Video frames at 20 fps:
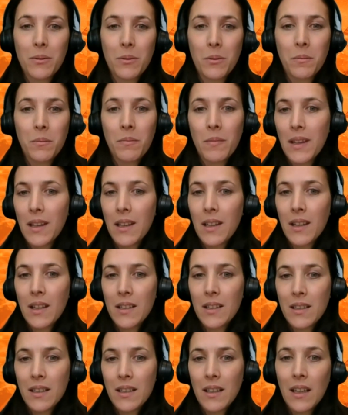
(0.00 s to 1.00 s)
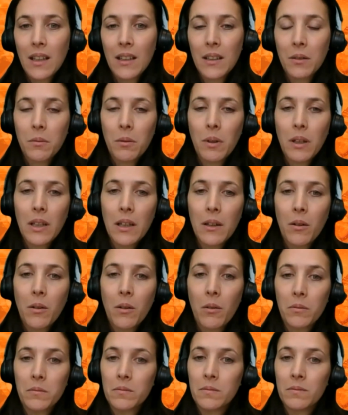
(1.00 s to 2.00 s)
So it's again really
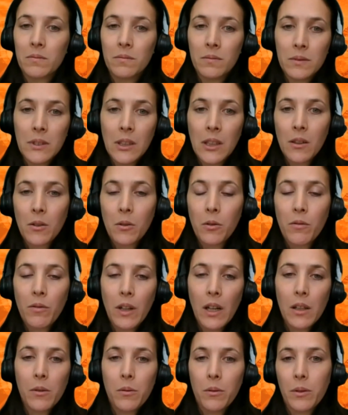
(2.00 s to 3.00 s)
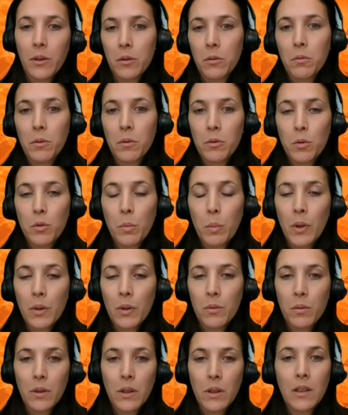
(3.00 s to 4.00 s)
on the values that you want to
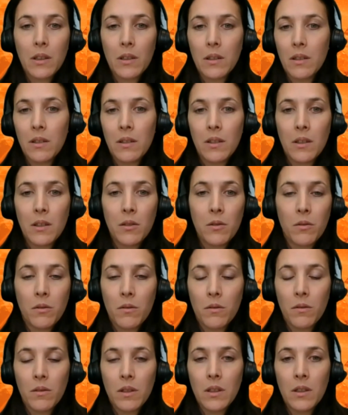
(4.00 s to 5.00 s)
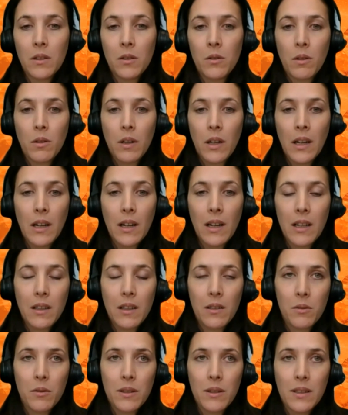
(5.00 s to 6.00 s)
put in your AI
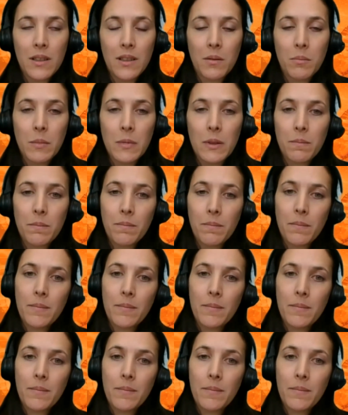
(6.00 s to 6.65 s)
and your system.